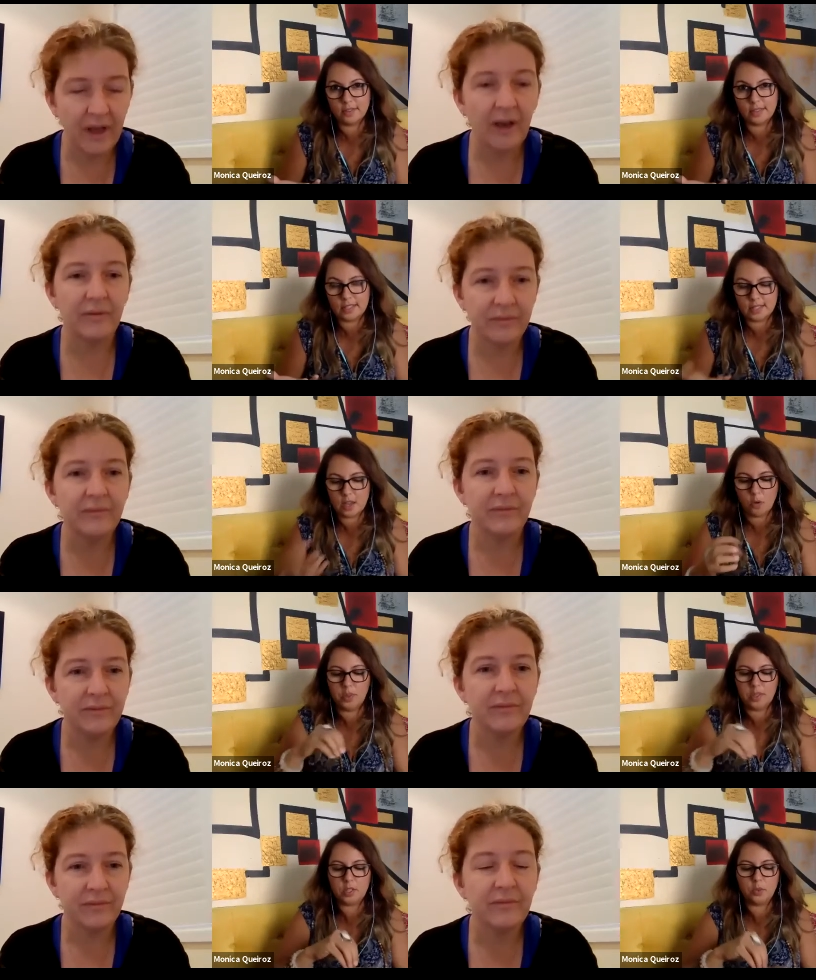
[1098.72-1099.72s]
Speaker 1: yeah itself,
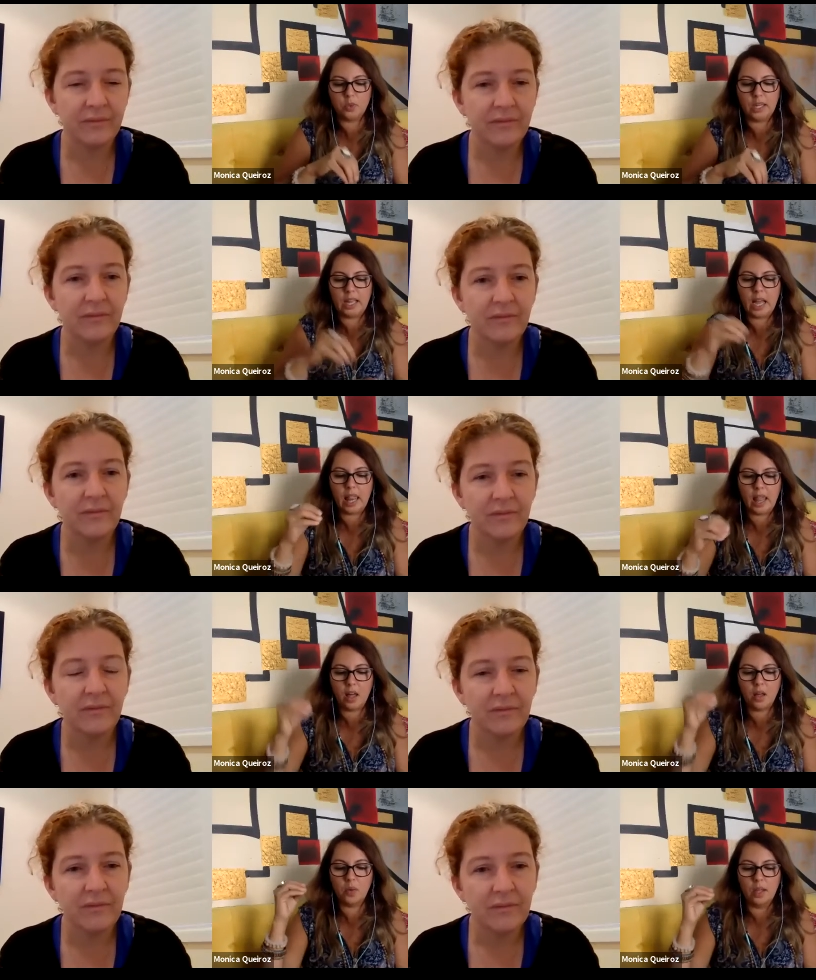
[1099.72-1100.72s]
really
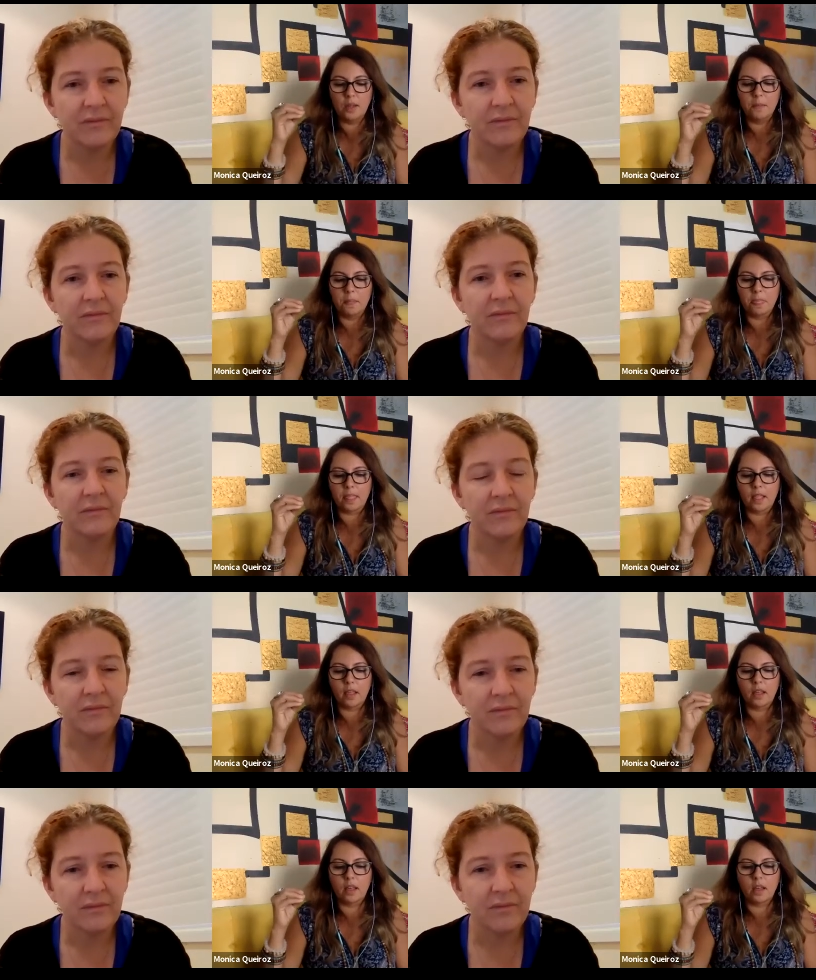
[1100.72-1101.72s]
allow
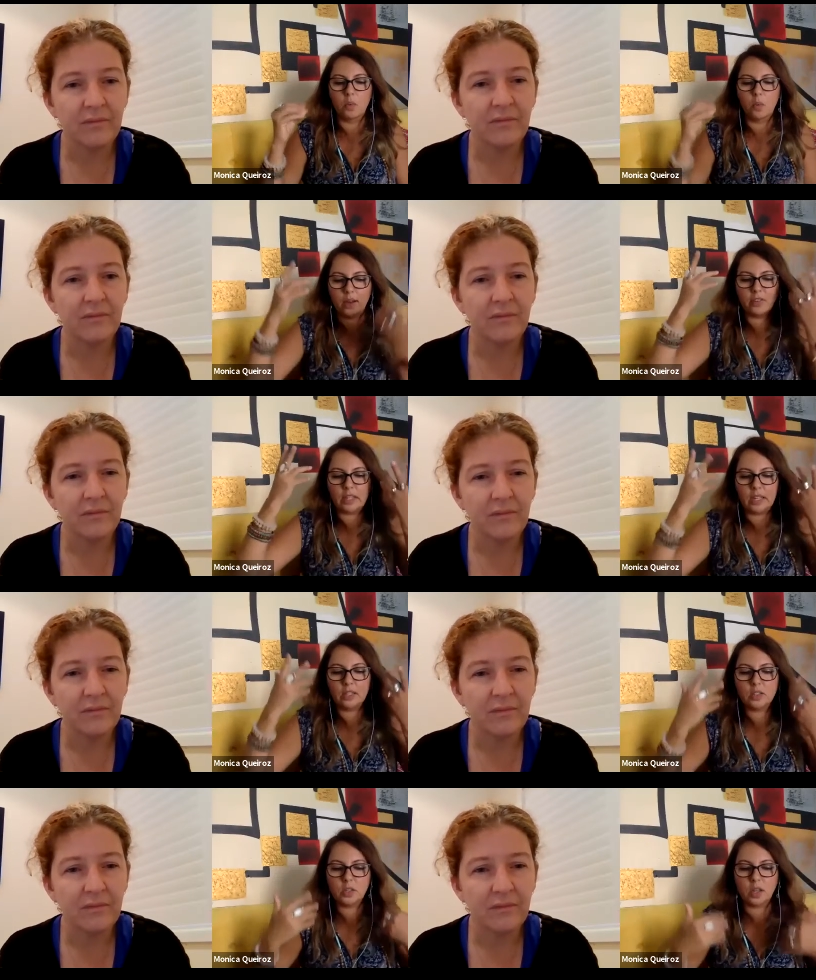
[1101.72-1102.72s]
whatever
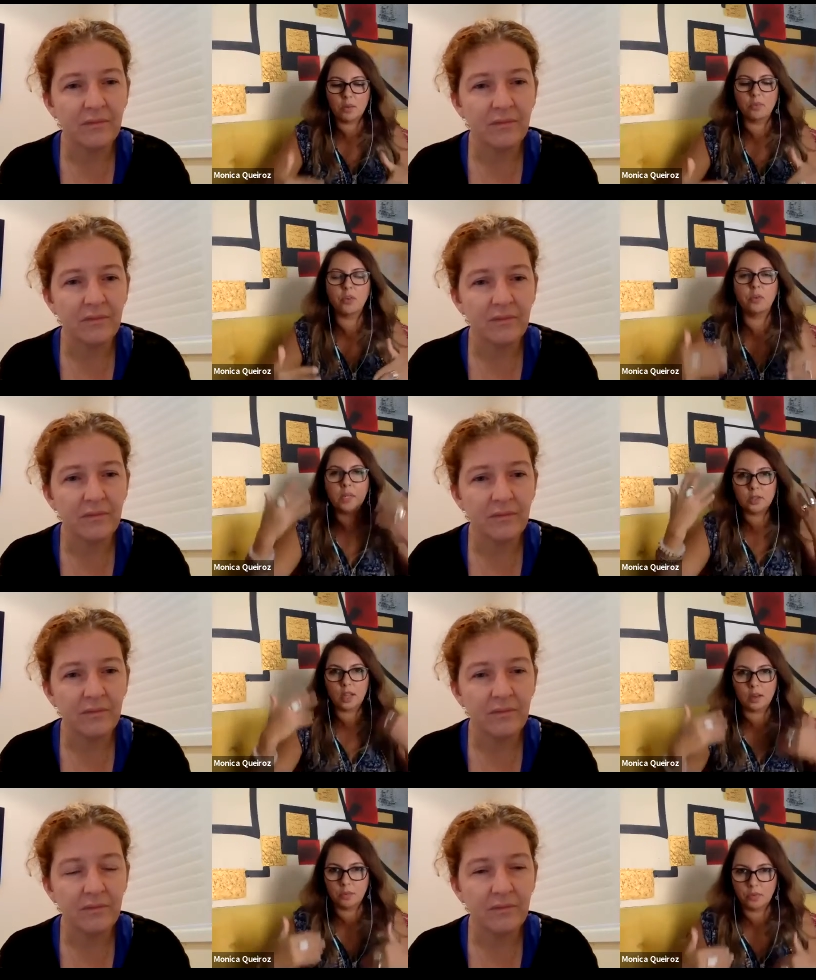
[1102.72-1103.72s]
needs to come through me to
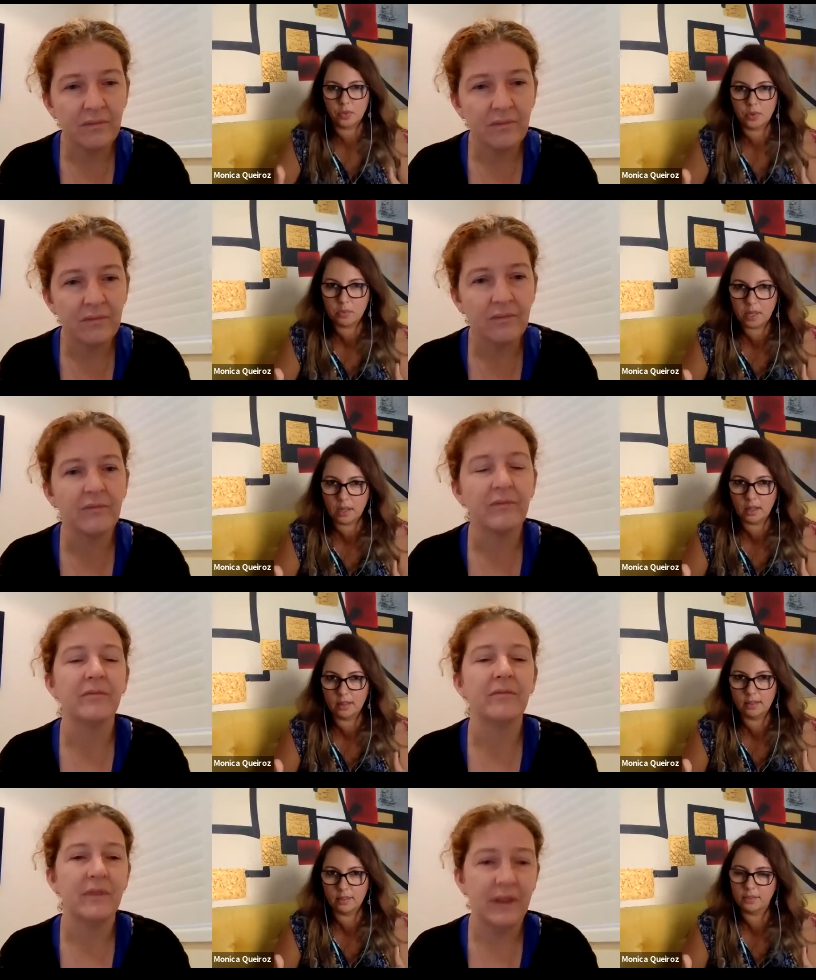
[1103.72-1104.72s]
come through me
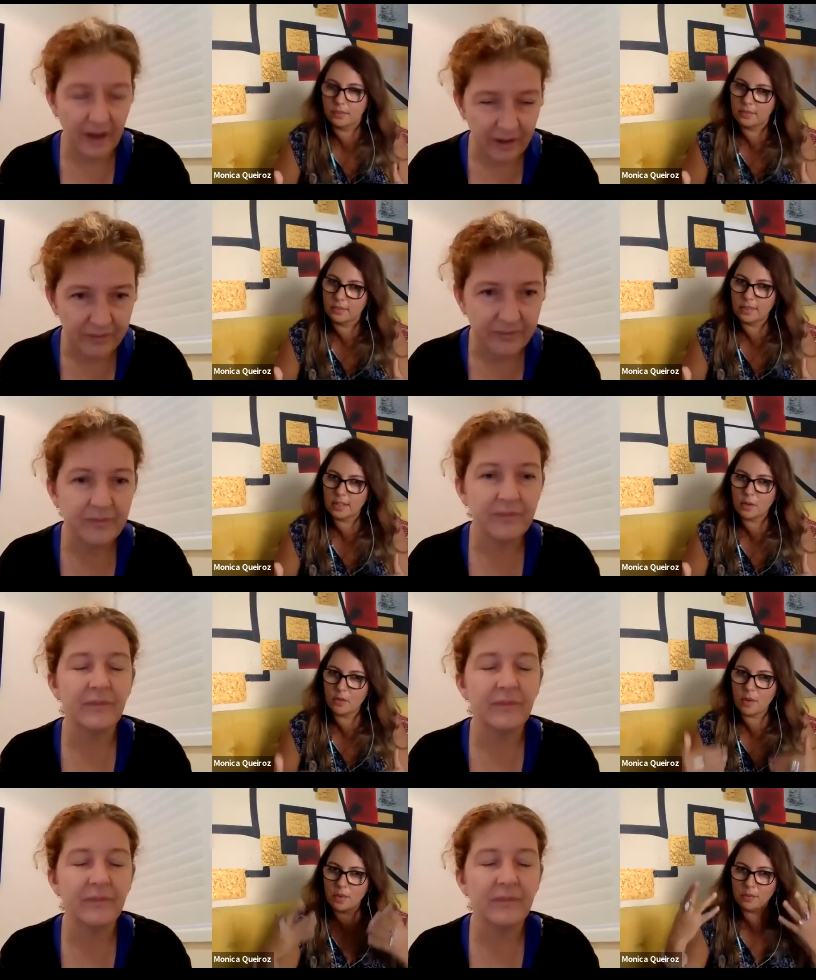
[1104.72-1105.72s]
Speaker 2: yeah
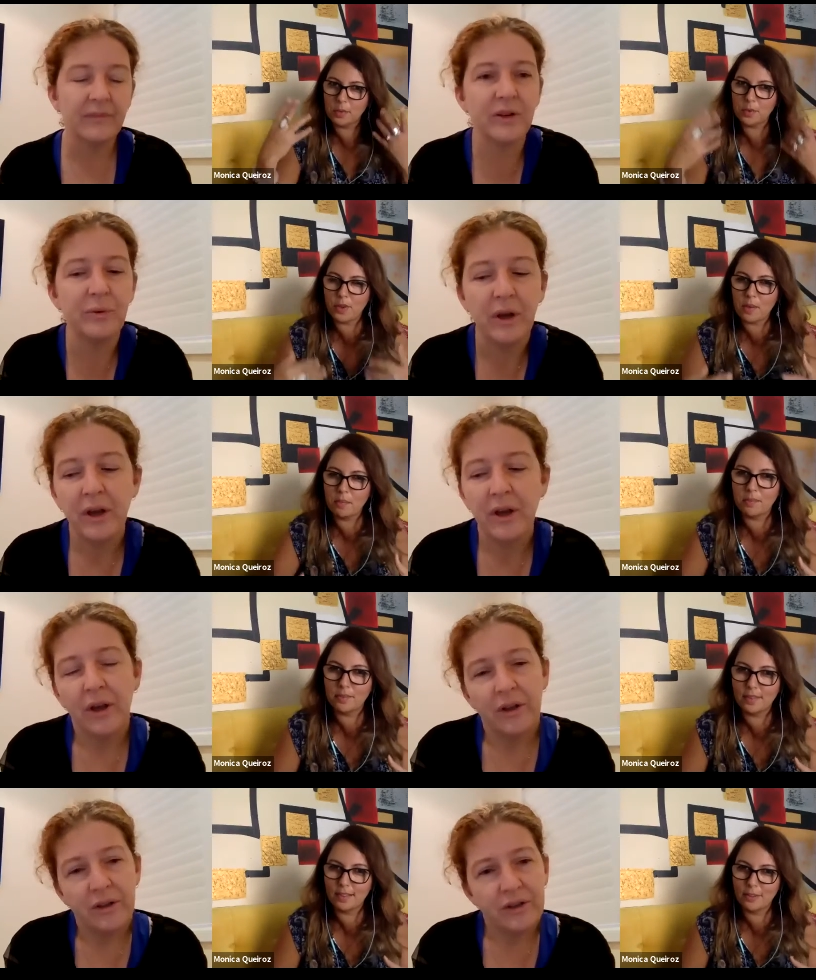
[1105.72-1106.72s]
yeah so
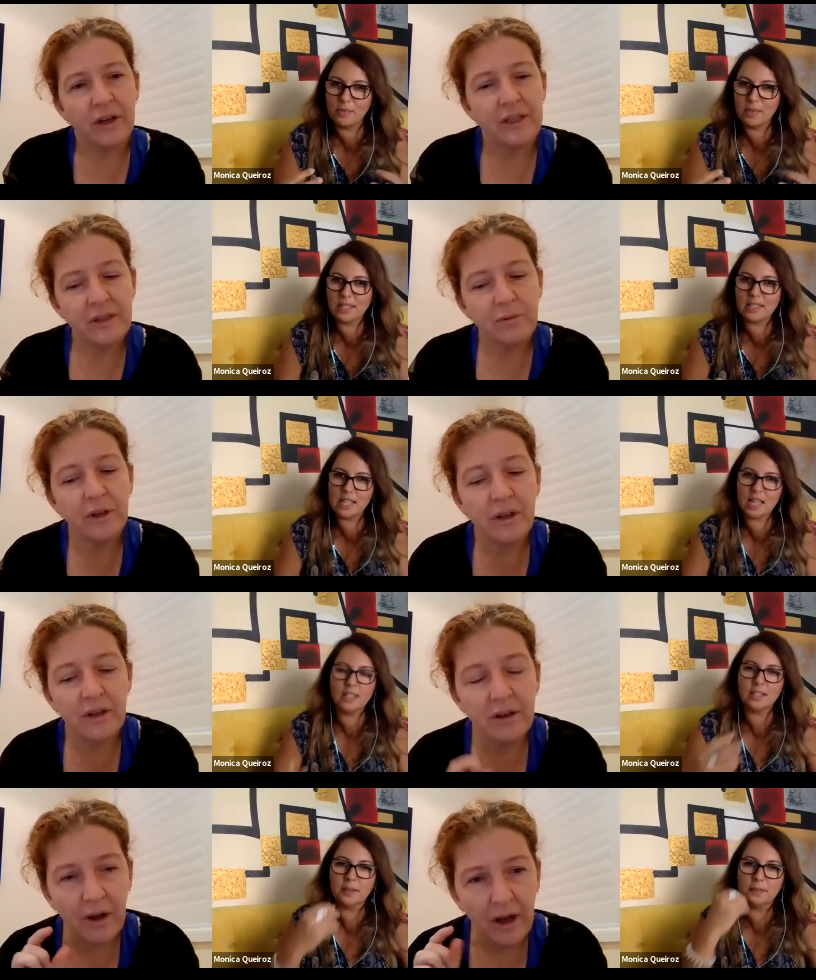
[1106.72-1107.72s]
so i just want to
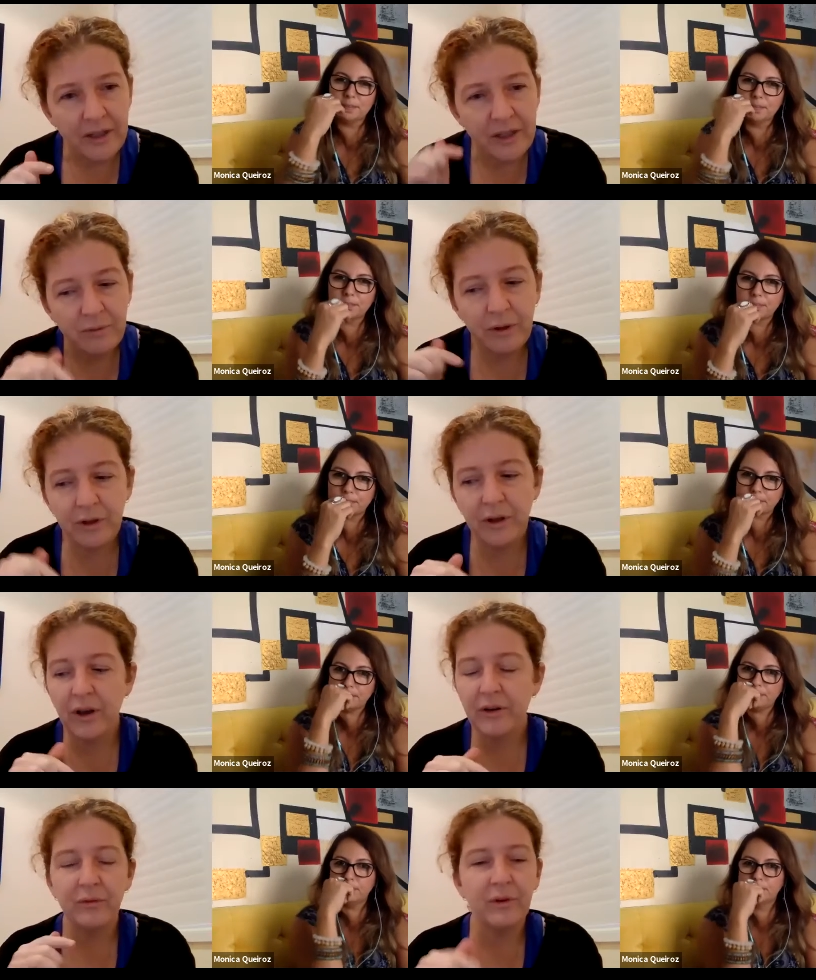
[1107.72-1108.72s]
I just want to
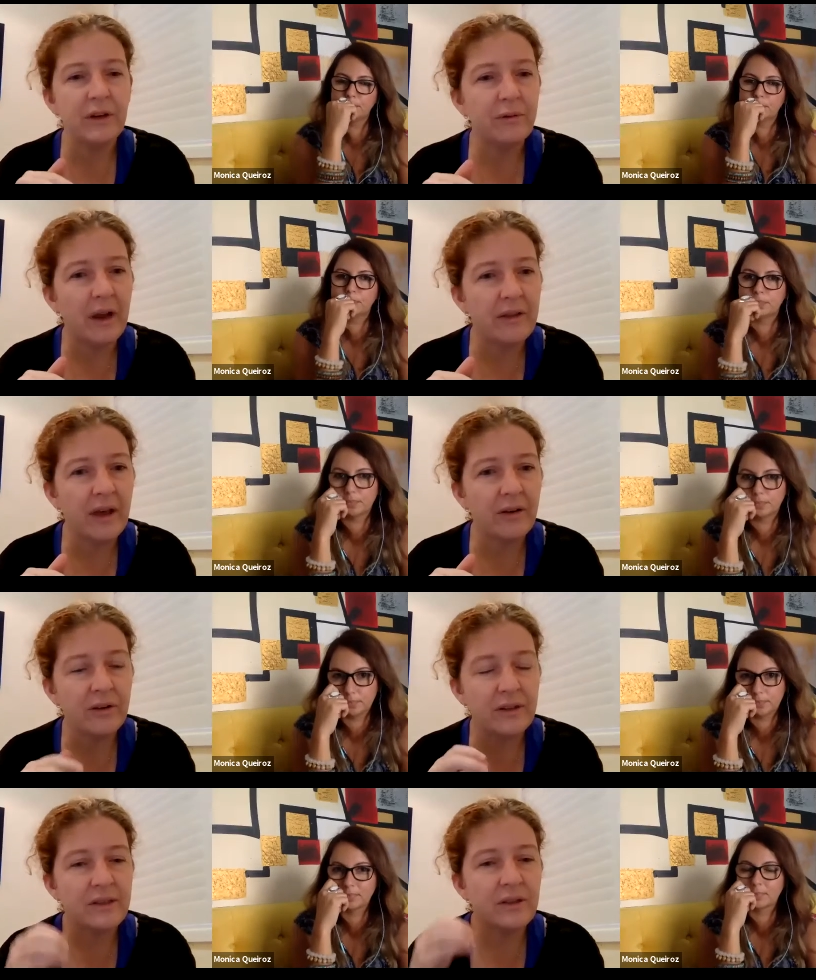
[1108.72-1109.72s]
kind of reiterate that
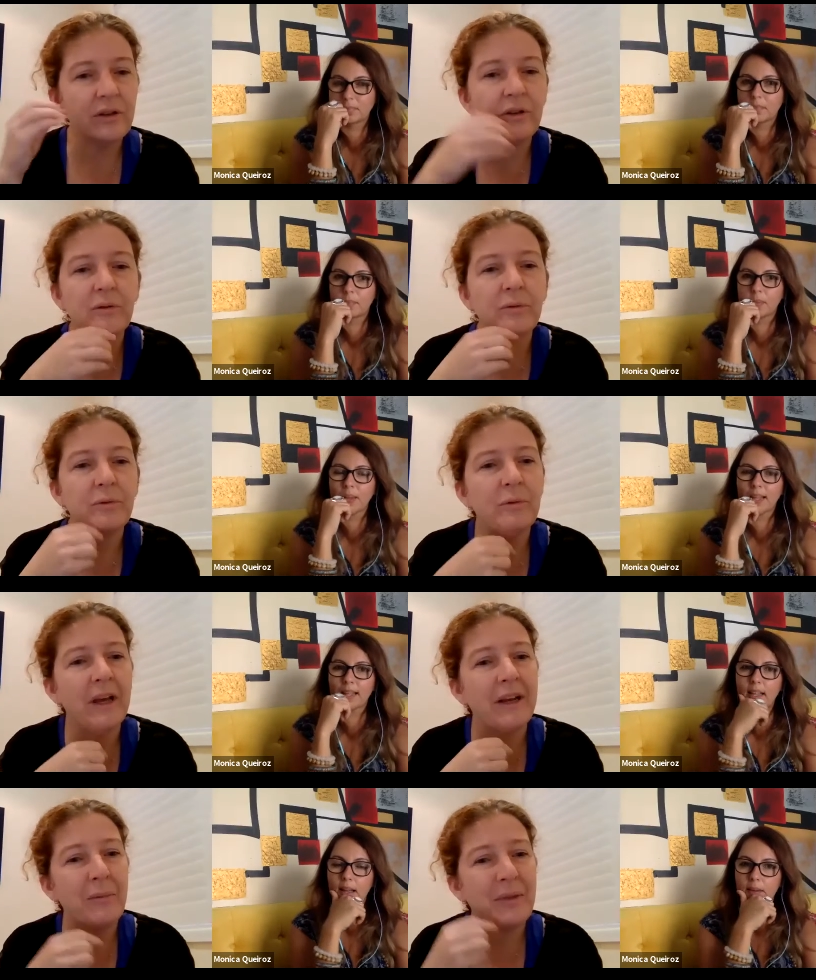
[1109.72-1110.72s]
because you, are getting